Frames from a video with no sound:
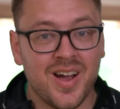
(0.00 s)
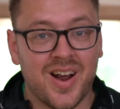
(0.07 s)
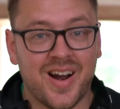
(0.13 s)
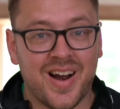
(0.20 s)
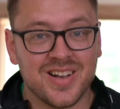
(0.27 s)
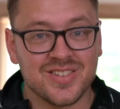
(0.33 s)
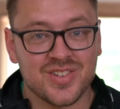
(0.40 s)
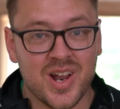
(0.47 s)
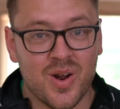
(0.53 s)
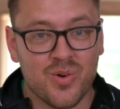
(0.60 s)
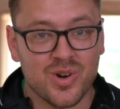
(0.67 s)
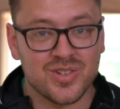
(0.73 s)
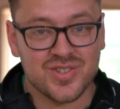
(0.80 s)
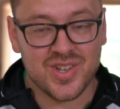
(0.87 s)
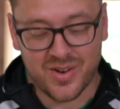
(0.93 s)
All right, so now
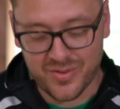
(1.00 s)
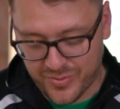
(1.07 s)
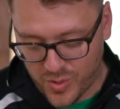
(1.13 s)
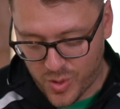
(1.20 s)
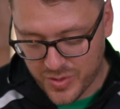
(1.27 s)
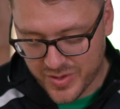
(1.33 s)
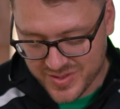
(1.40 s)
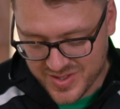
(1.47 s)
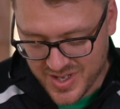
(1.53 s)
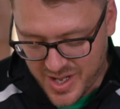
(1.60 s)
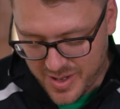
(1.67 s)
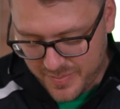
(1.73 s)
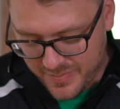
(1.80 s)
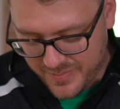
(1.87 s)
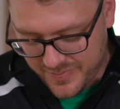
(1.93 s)
we're just gonna fold this
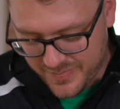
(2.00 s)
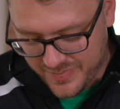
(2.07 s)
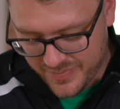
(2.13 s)
up.